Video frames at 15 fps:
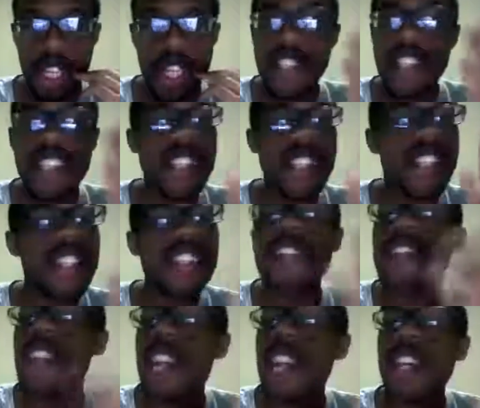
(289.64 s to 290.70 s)
This
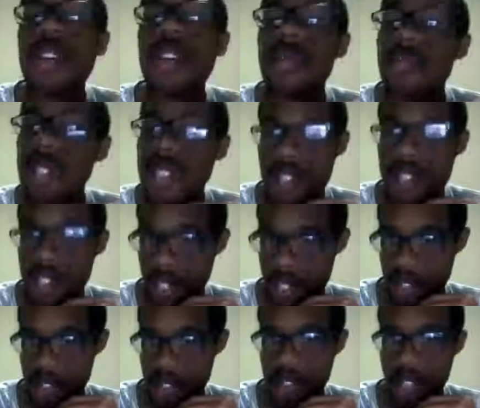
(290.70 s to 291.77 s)
is not a
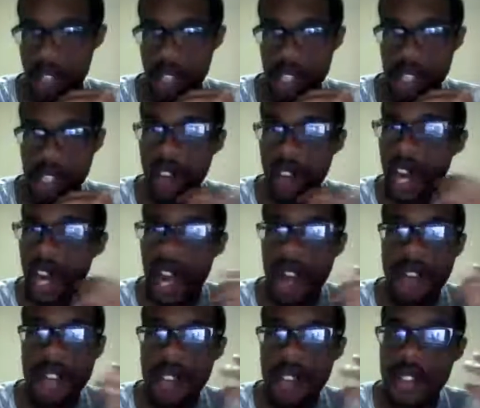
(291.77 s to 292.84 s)
coincidence. They're
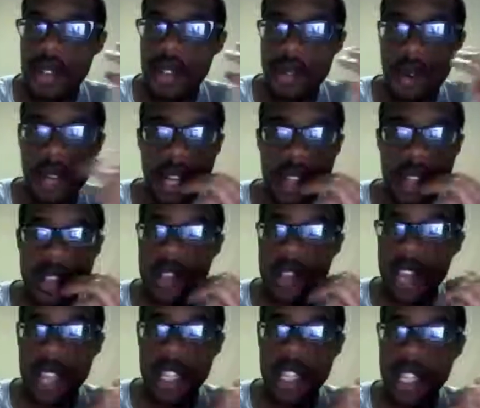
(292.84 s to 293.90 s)
obviously showing us and
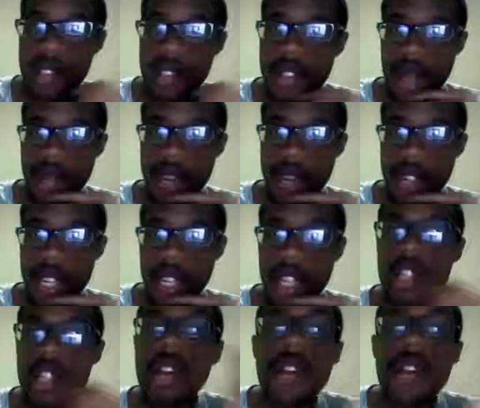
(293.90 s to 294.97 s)
telling us something.
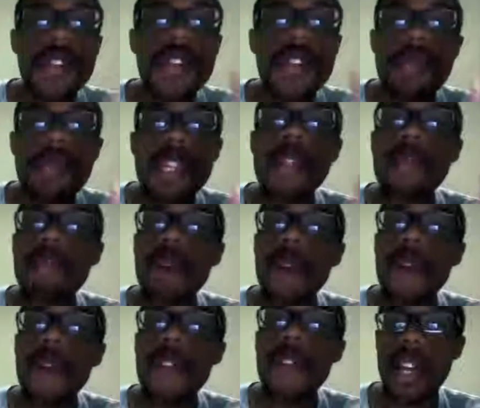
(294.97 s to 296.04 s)
Could this be the
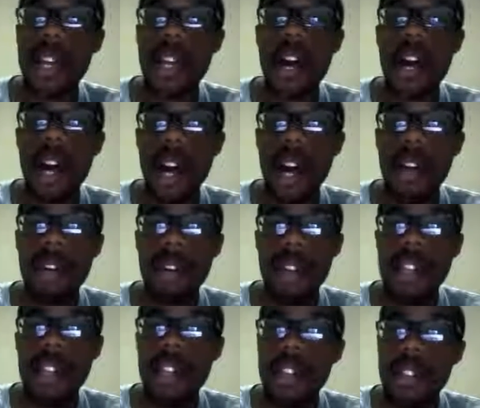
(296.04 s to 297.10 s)
birthing of
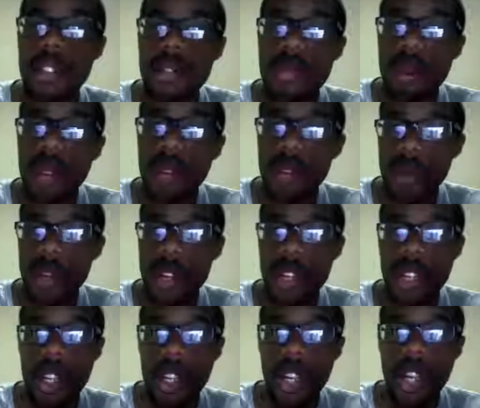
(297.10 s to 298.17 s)
the New World
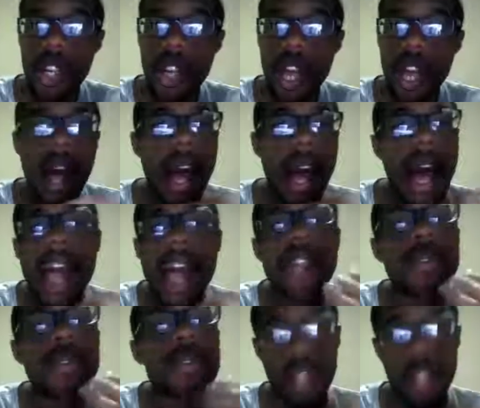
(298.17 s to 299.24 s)
Order? I
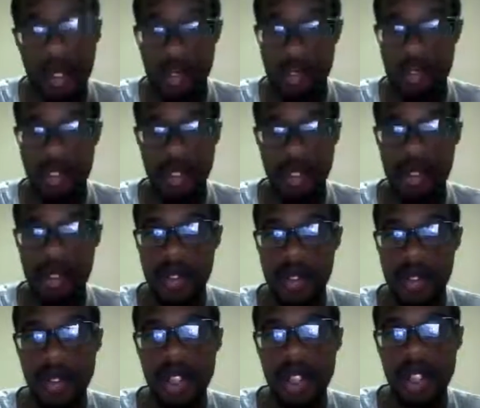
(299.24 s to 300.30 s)
don't know,
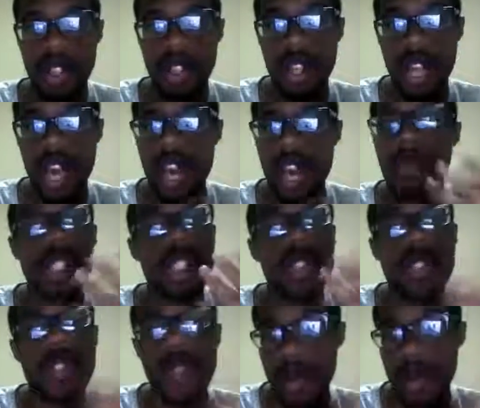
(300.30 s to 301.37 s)
folks. I really
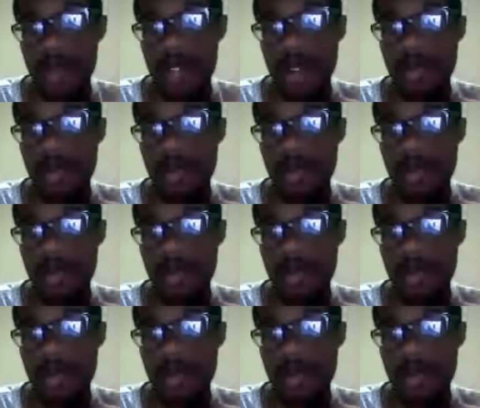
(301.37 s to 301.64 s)
don't.